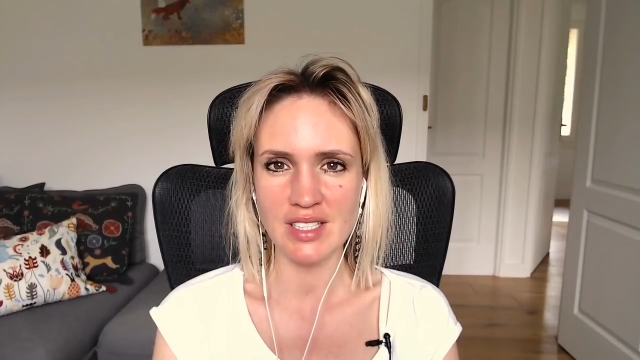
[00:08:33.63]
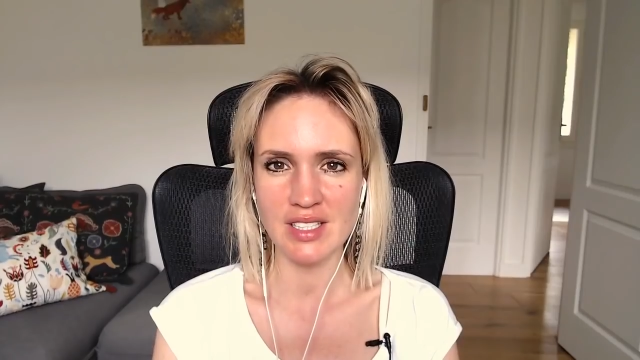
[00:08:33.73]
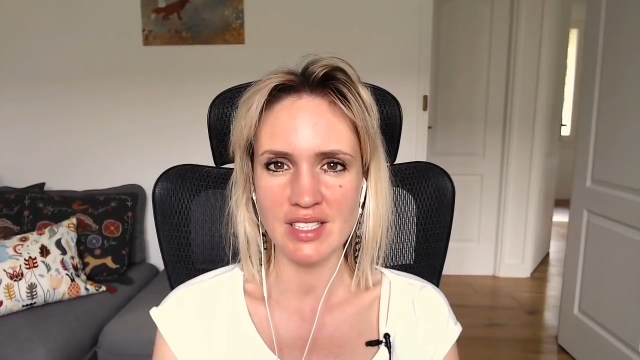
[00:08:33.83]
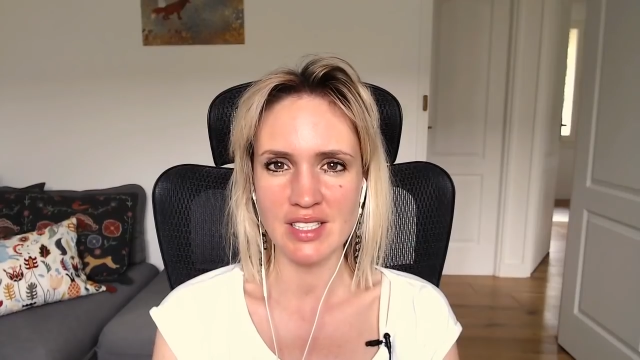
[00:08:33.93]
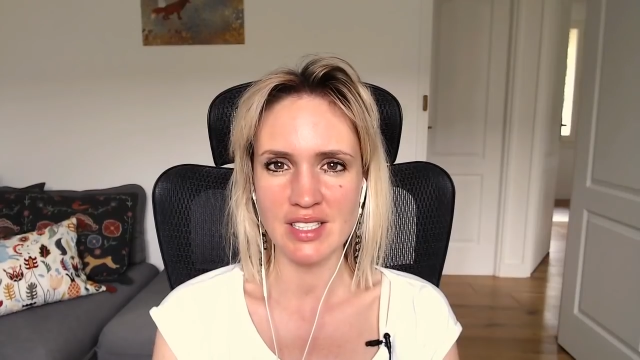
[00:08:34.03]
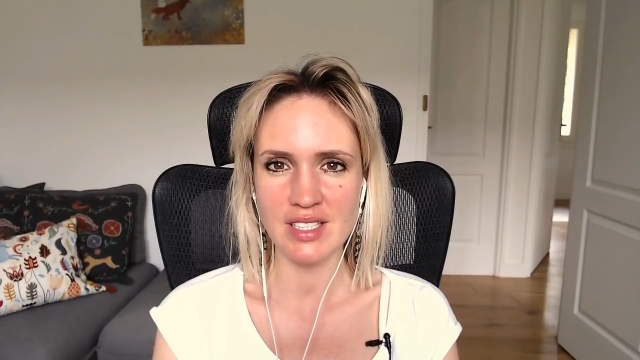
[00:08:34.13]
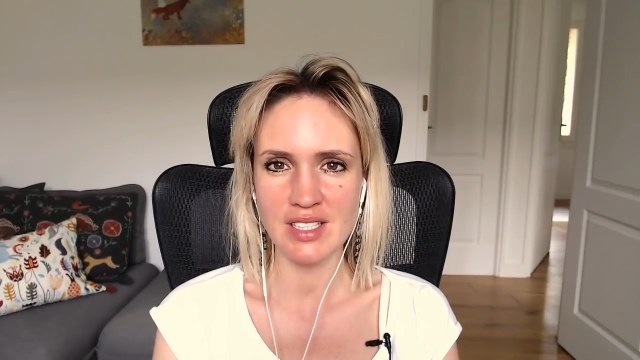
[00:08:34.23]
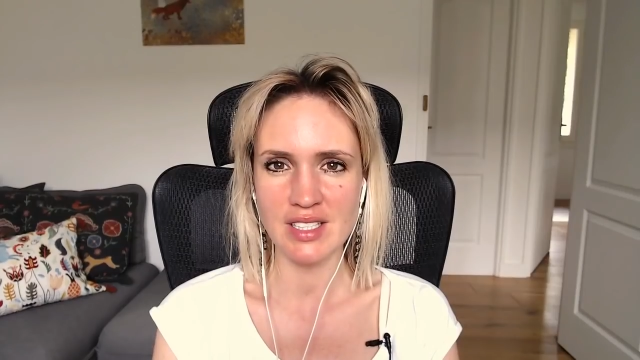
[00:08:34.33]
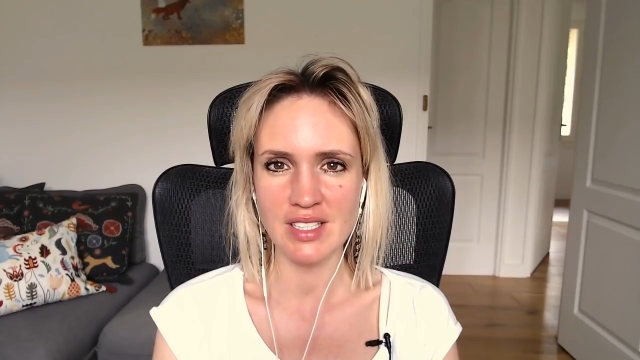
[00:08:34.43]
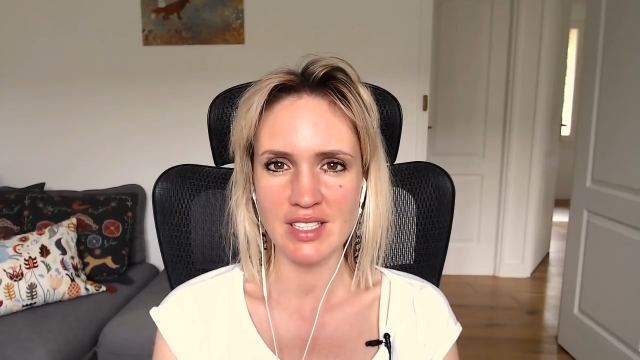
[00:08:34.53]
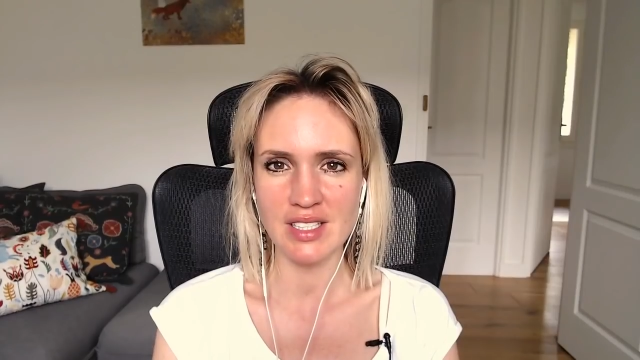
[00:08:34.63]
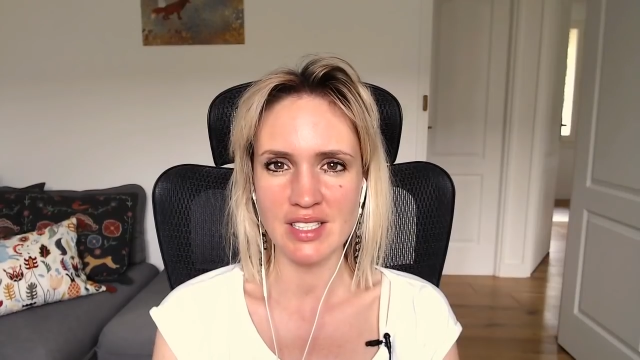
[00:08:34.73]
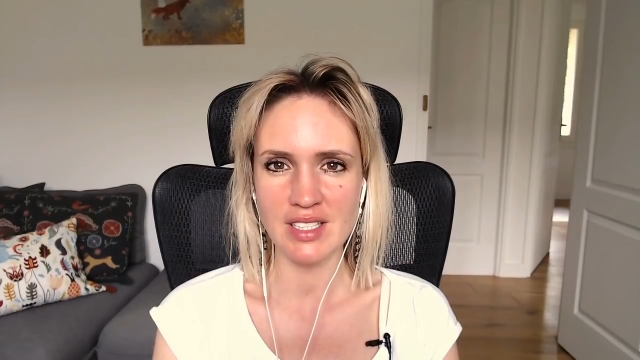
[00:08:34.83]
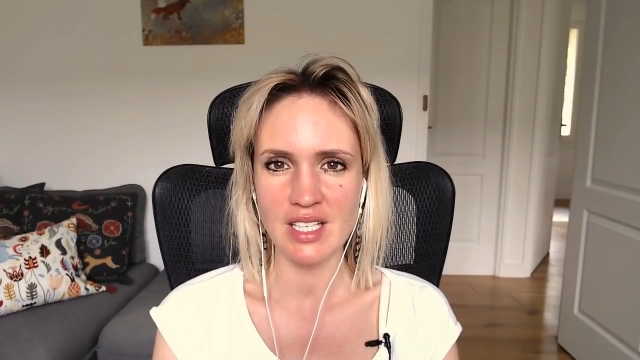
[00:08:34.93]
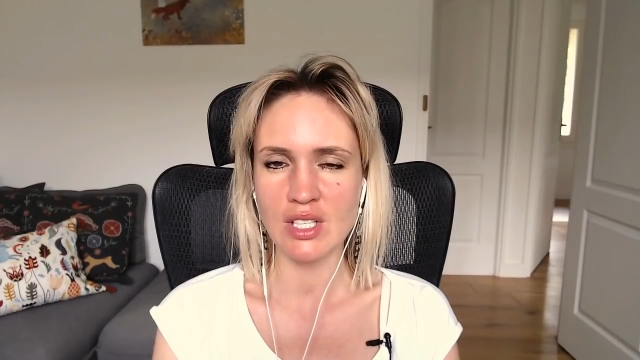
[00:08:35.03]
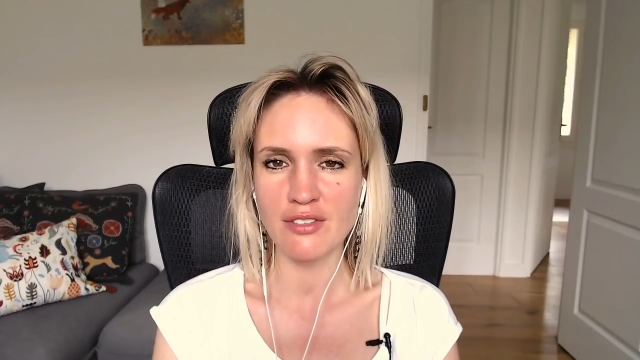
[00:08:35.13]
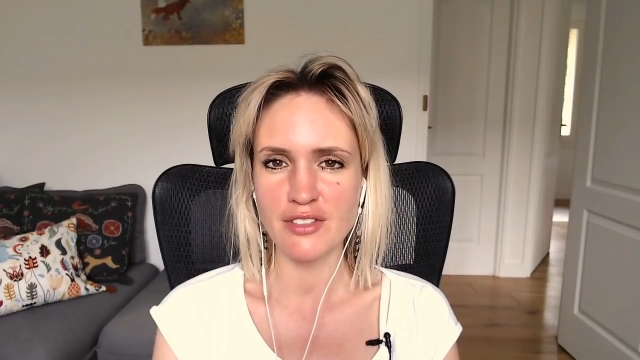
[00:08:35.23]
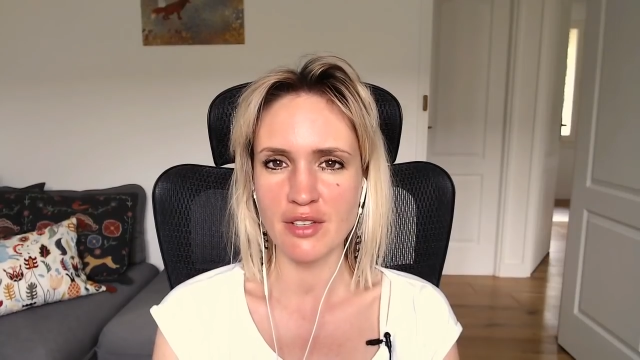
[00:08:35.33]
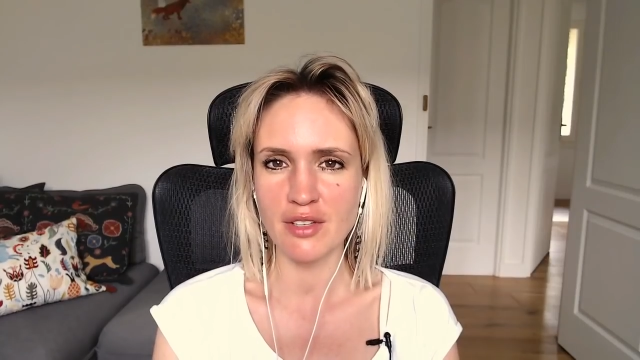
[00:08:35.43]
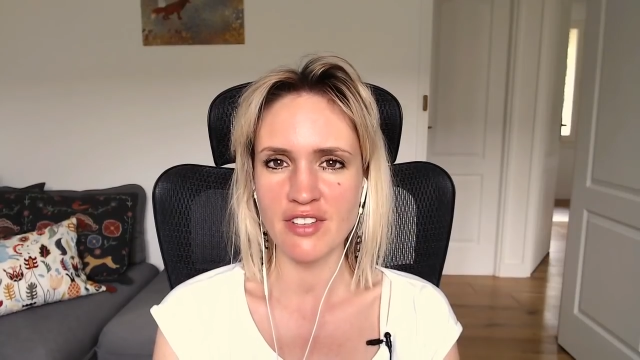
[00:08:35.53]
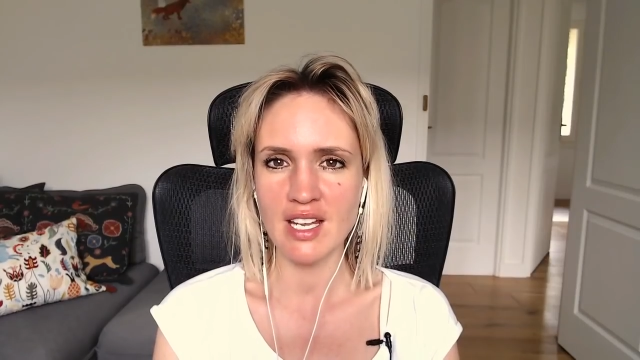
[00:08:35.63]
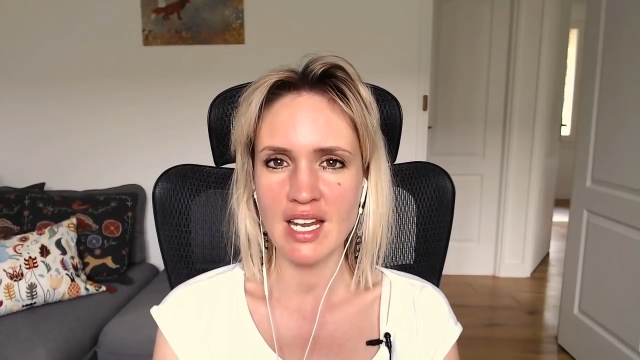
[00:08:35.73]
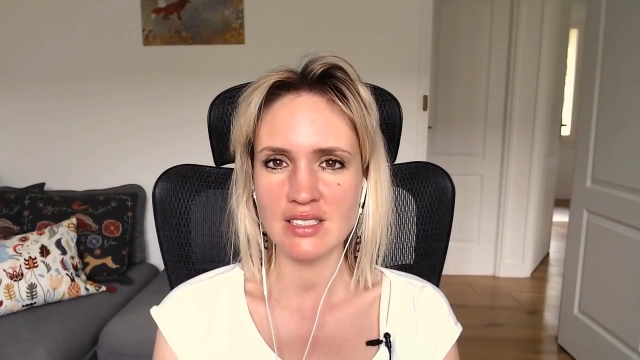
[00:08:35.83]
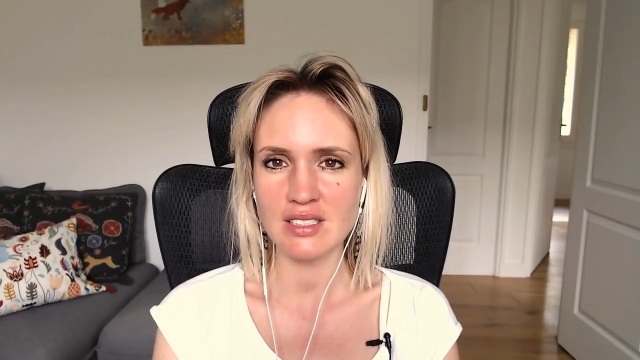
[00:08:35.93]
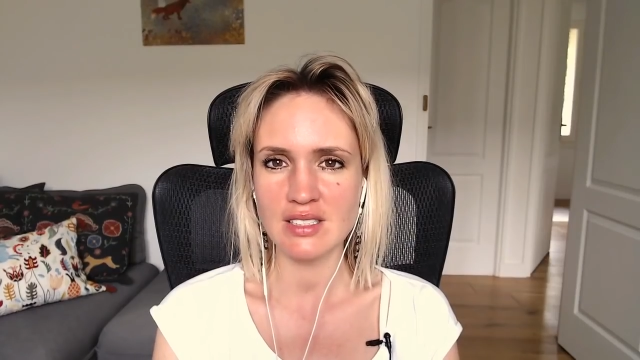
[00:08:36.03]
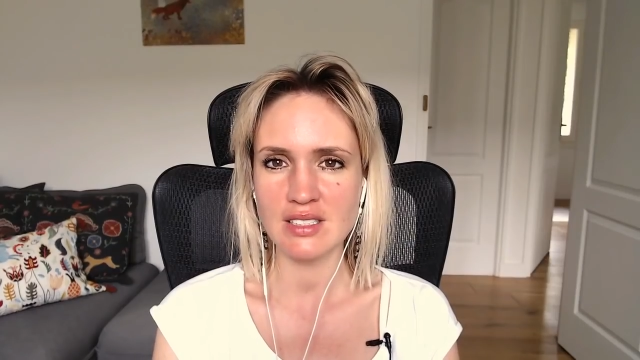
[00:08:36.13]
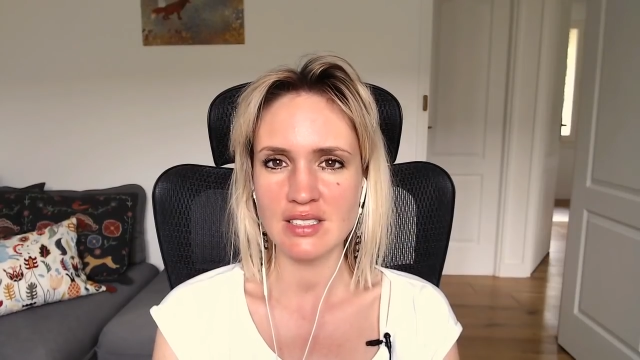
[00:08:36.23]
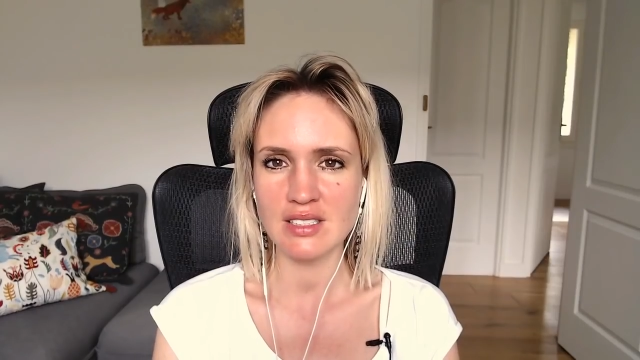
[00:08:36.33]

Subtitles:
And just seeing it's not true. So you feel the feelings.